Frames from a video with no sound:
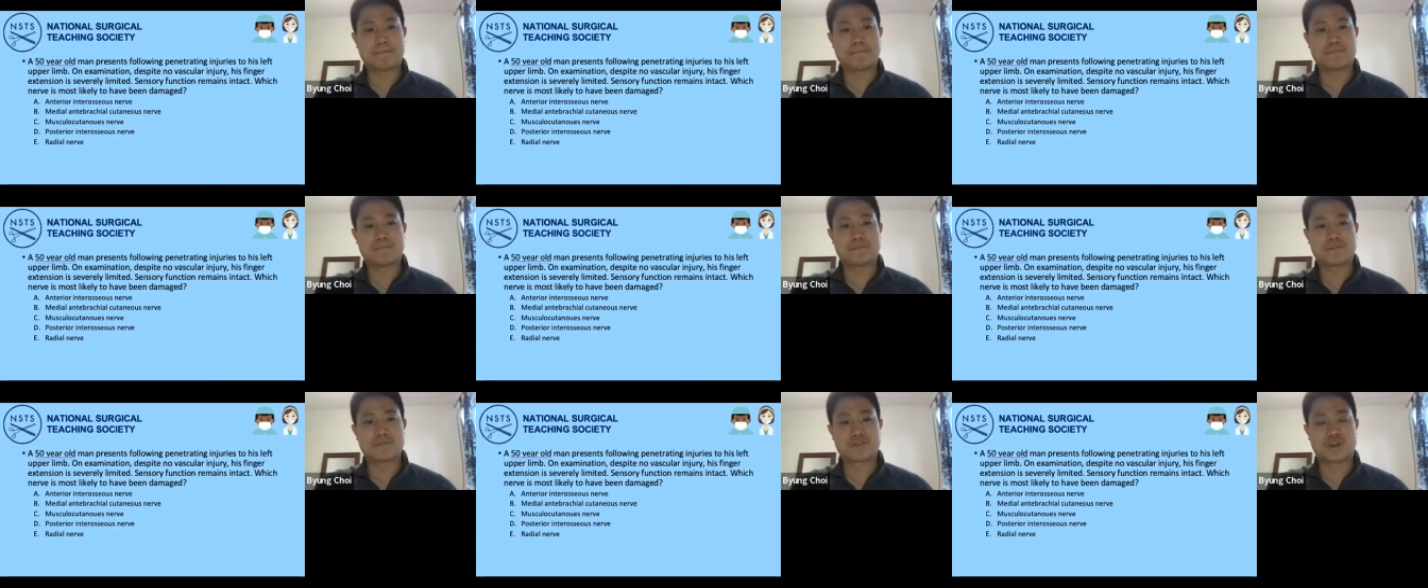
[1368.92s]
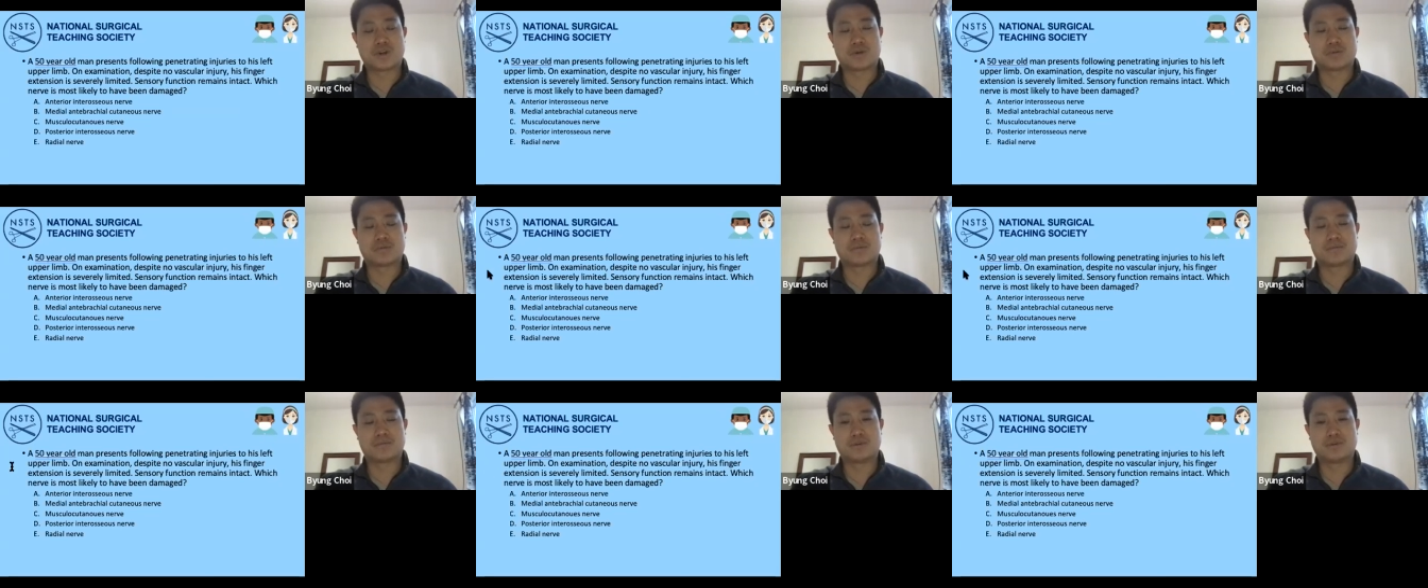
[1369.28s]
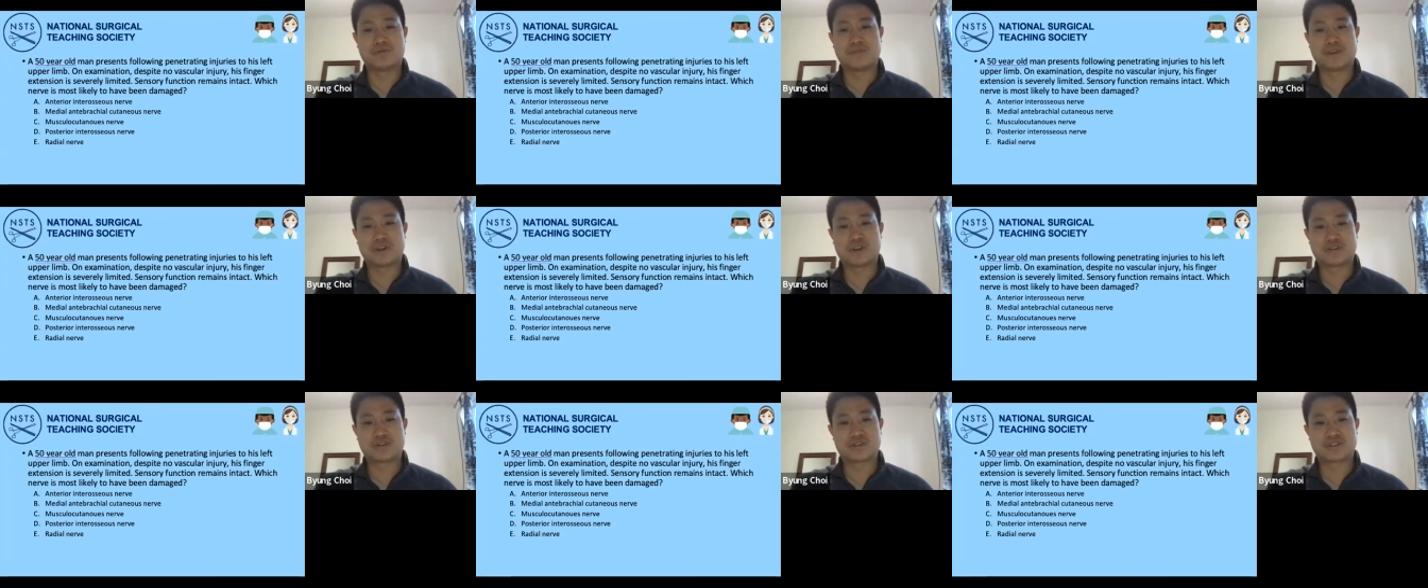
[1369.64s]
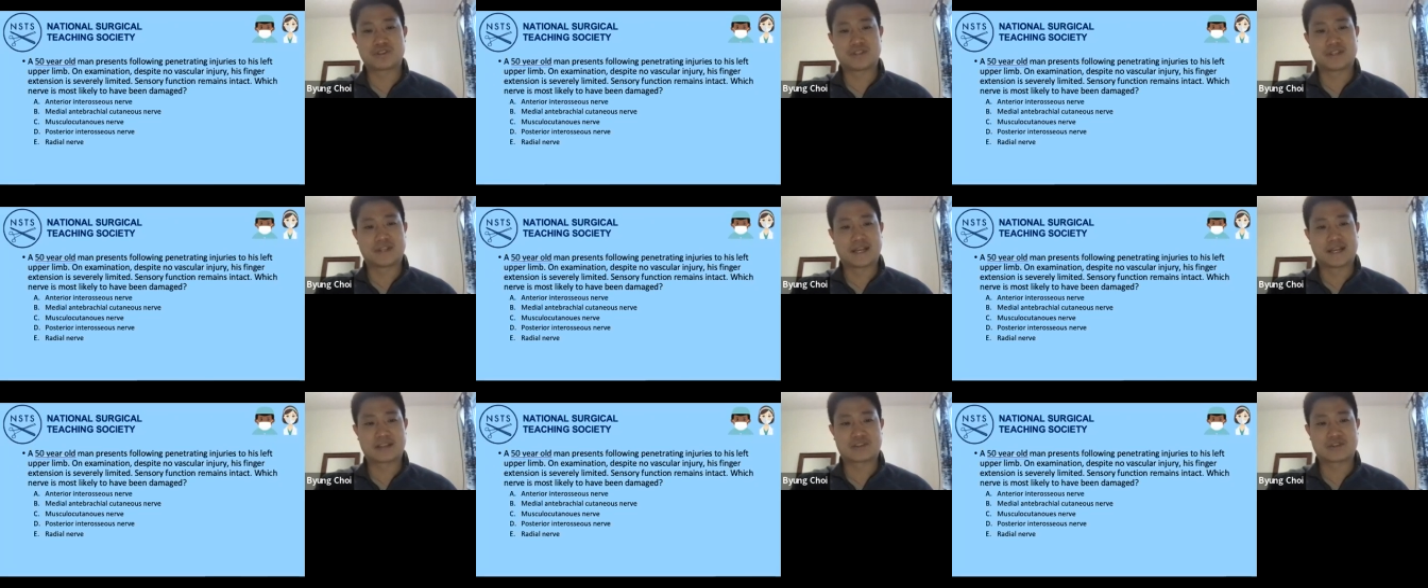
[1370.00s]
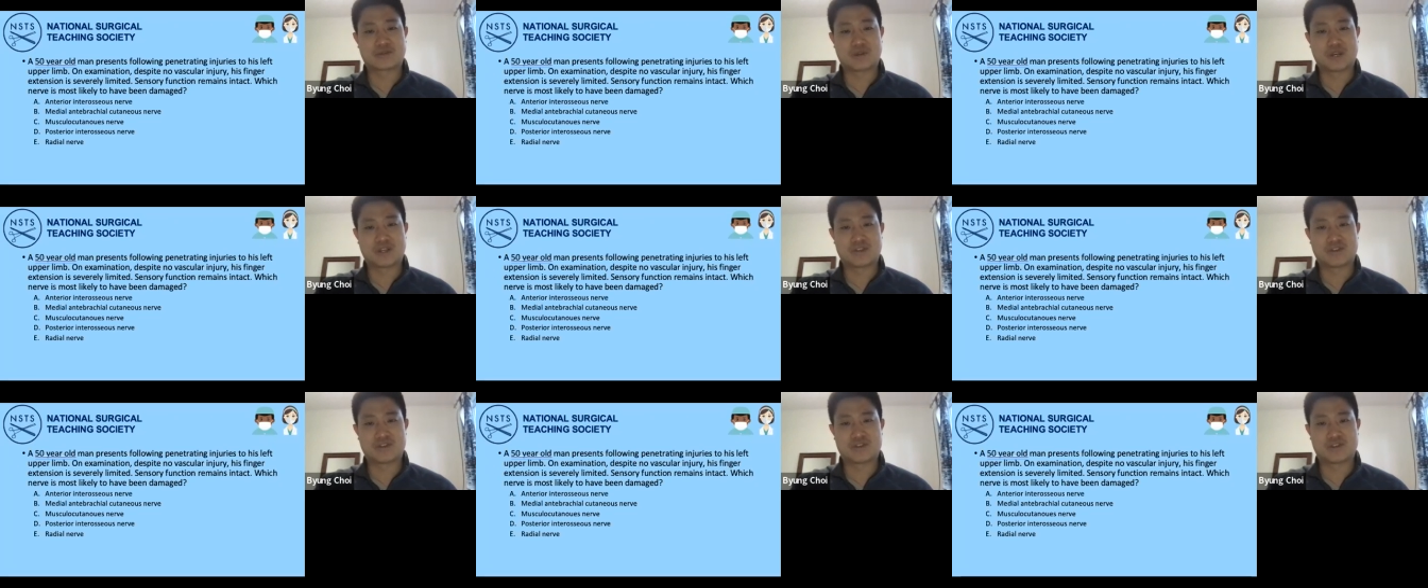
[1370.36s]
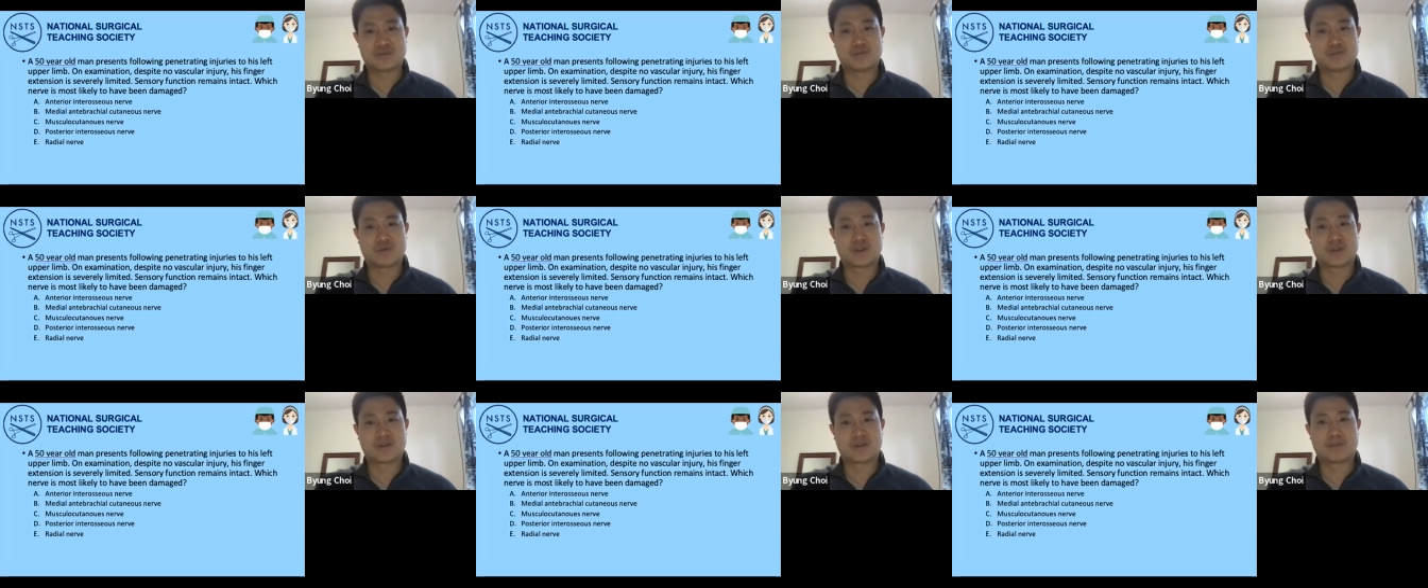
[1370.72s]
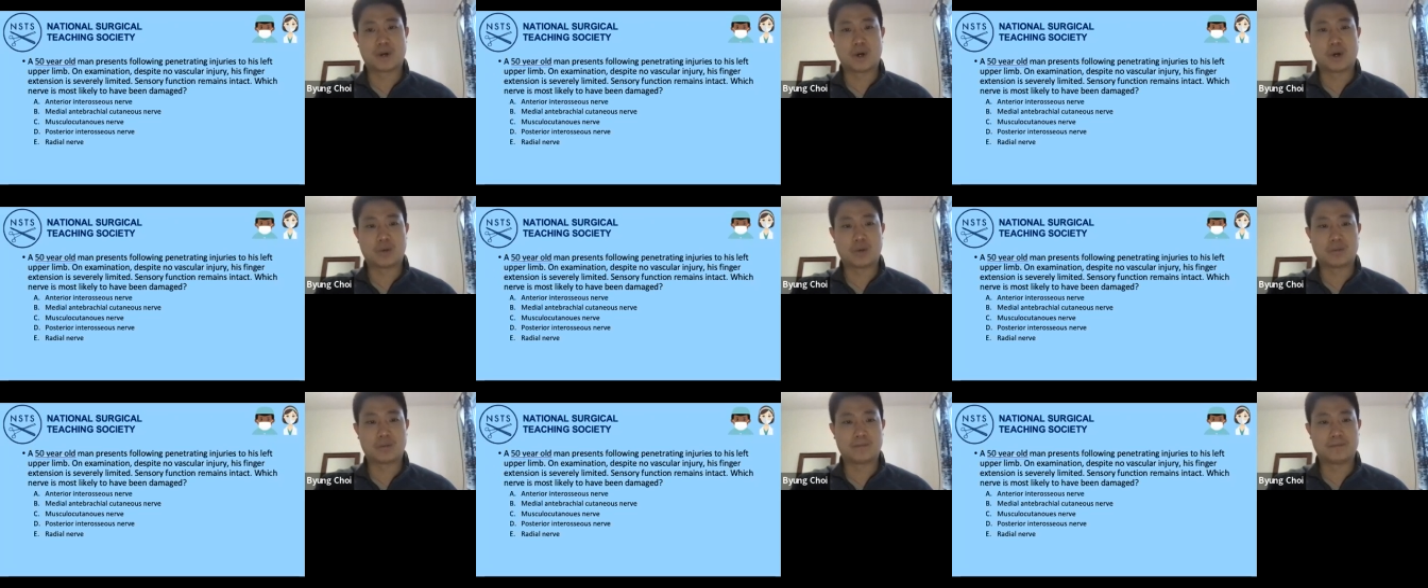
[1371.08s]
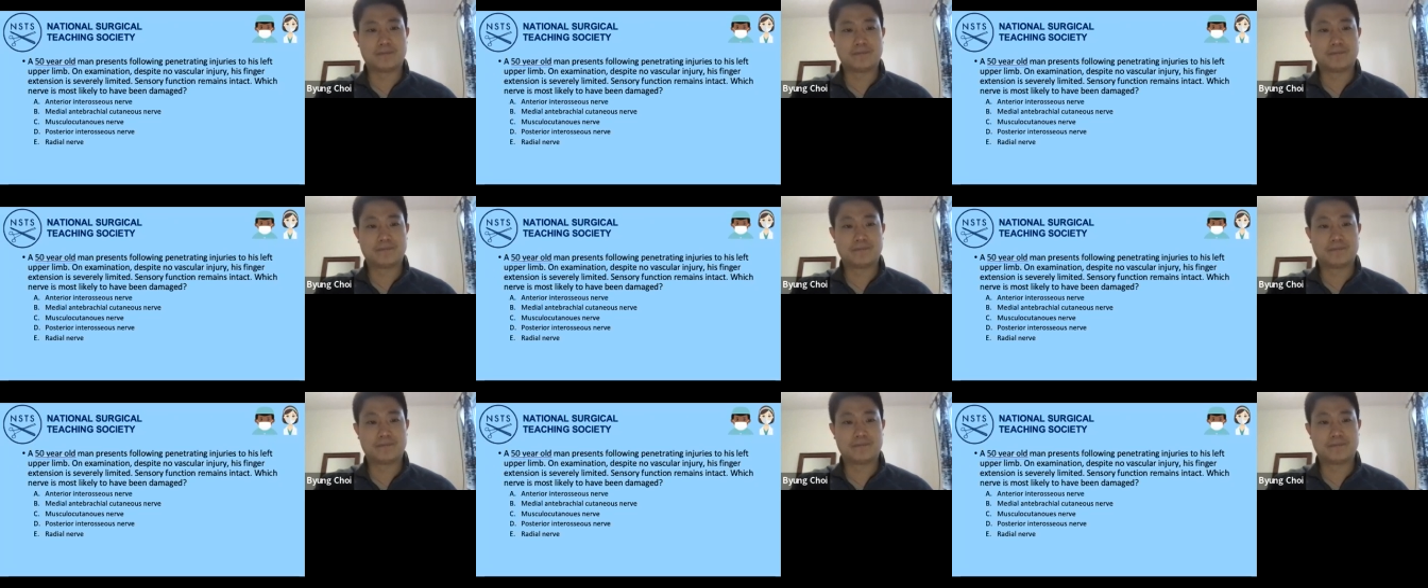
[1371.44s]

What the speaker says: So moving on to the next question with the poll.